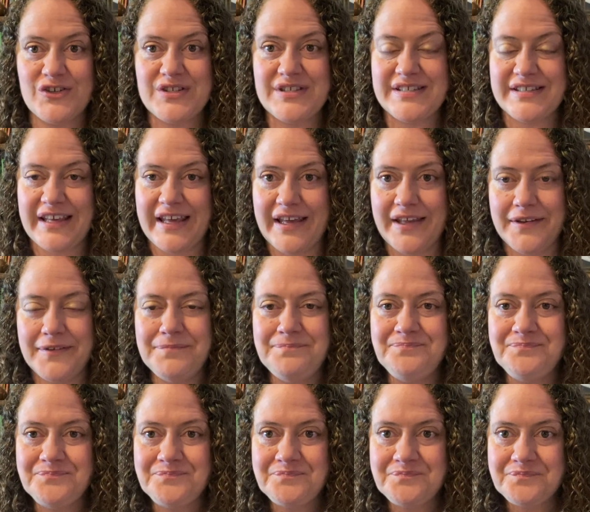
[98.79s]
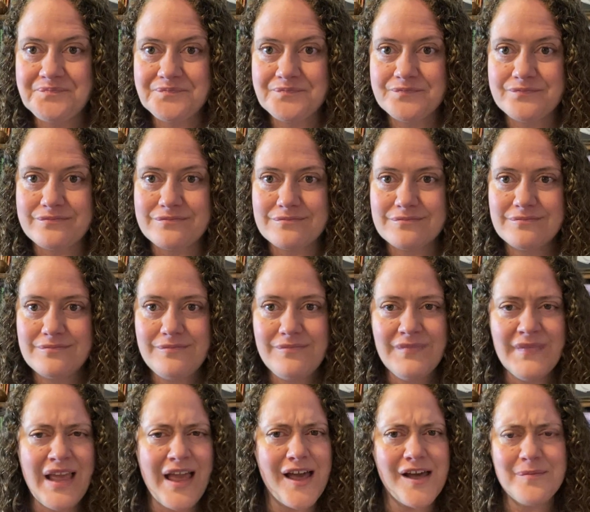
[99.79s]
skin?
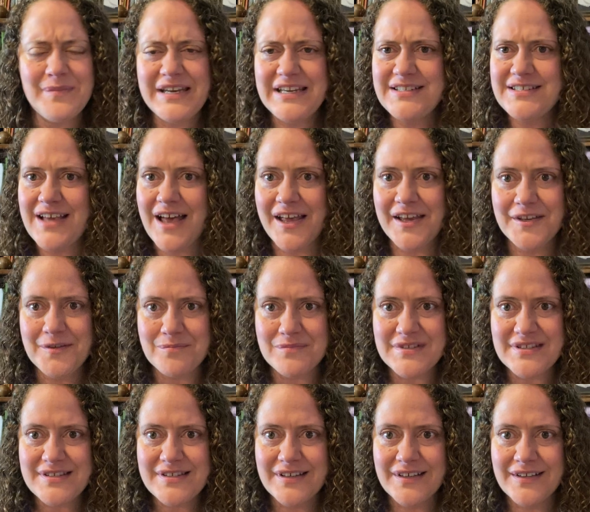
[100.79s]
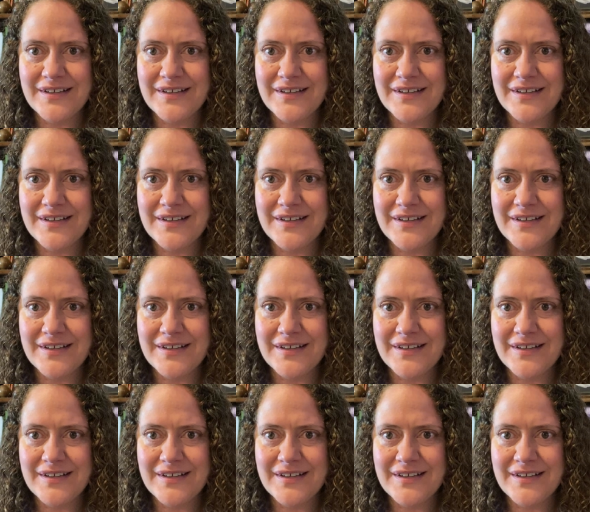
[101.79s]
How many times?